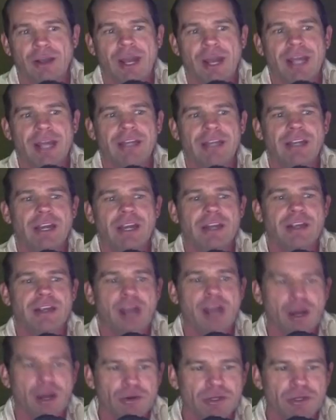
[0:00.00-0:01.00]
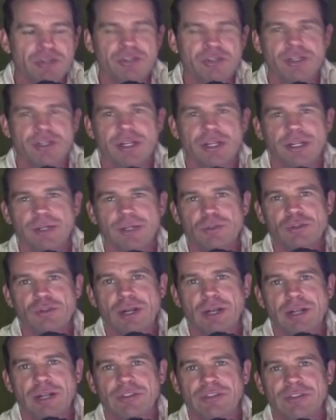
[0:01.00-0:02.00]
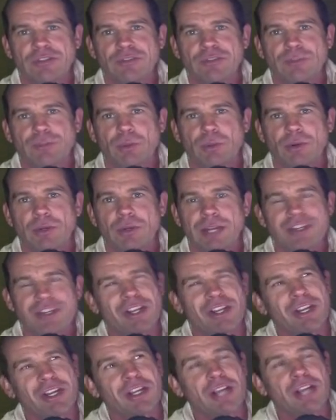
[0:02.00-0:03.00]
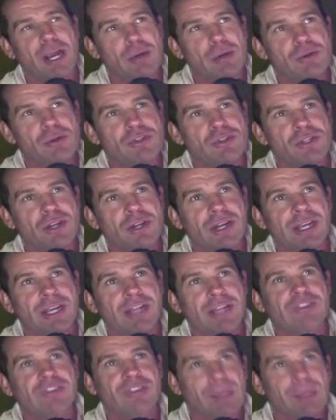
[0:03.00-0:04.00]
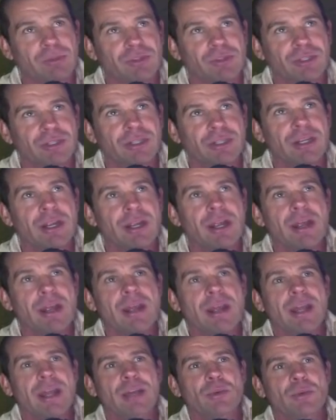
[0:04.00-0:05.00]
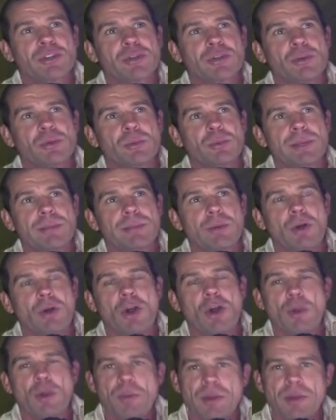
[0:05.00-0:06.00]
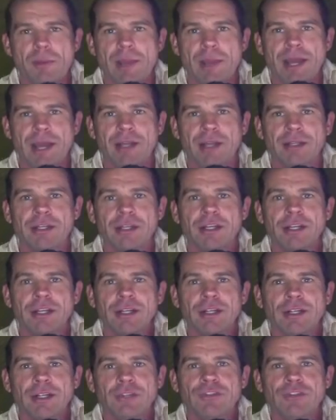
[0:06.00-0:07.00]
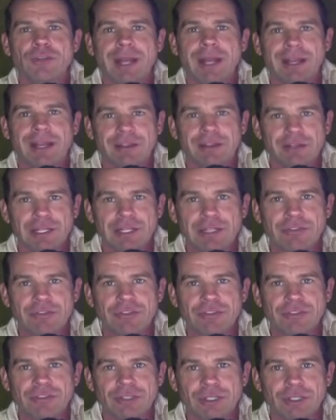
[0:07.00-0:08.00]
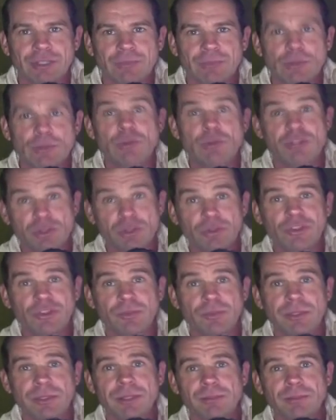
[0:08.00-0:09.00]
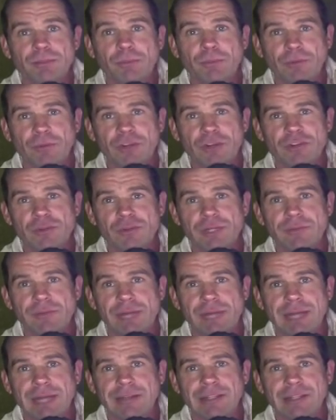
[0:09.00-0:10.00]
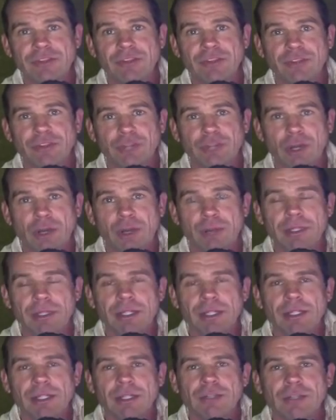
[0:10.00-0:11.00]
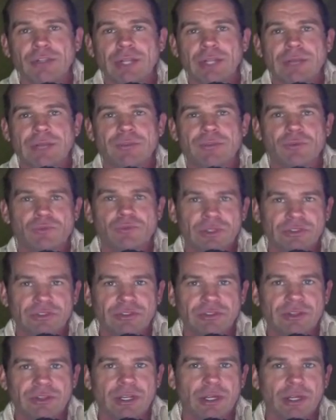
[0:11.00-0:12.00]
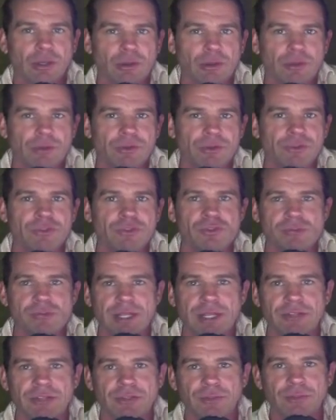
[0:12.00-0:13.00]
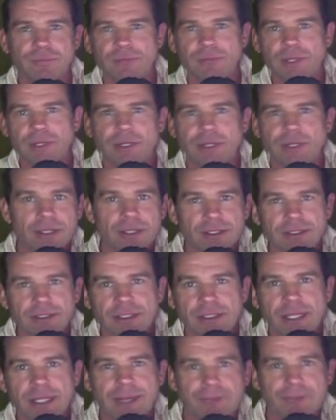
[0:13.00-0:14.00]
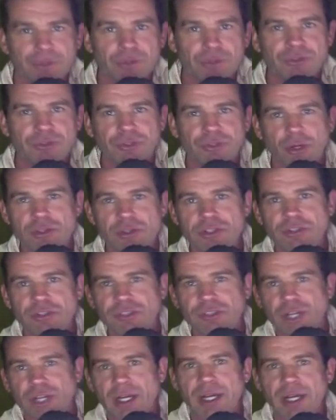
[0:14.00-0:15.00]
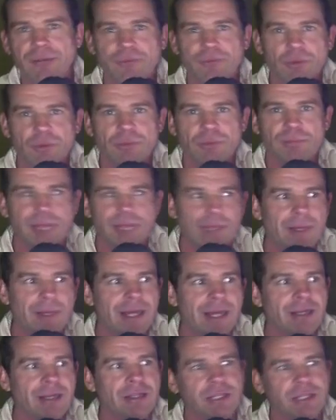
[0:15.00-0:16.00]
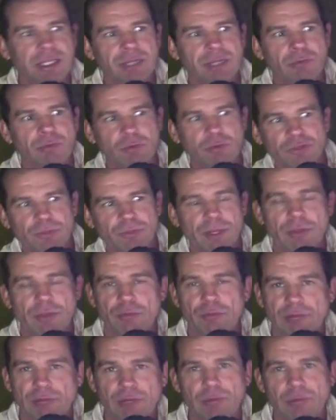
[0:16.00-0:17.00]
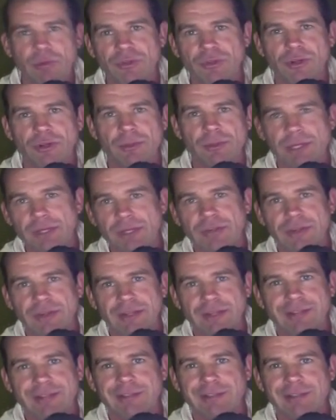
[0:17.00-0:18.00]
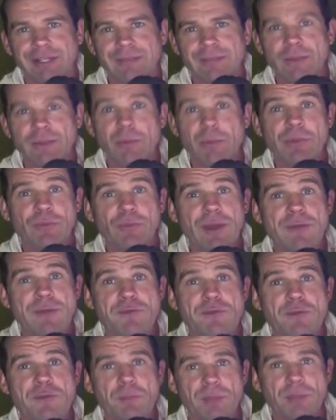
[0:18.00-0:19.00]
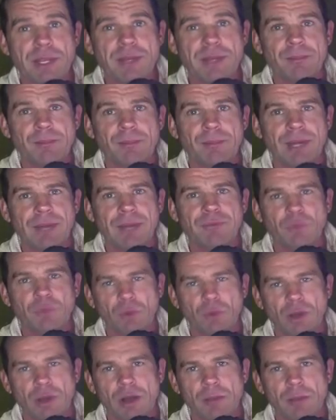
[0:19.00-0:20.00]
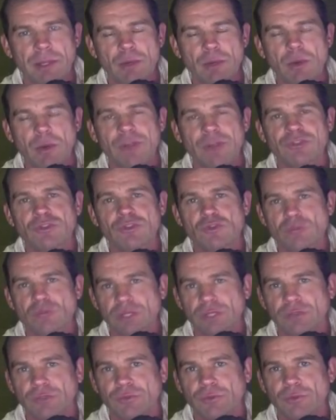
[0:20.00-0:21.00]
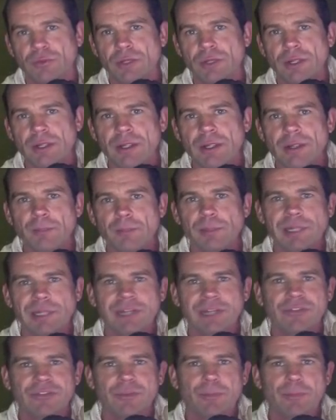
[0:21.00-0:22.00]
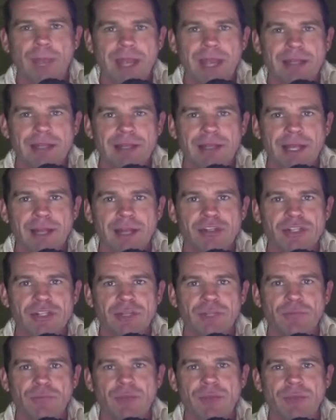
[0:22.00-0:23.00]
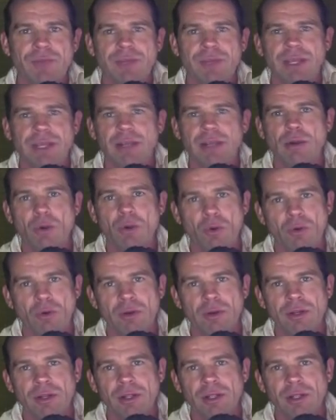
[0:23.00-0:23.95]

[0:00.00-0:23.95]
I encourage drugs in sport. Actually, I don't encourage it. I accept it, and I wish it would be more open about it, so athletes who choose to be professional level athletes at the top don't have to risk their health and stress of you know, having to use dodgy stuff or black market gear or just be on the run all the time. You know, that's it would be fun for a bit, but after a while, it'd be quite stressful. Plus the backlash if you ever get caught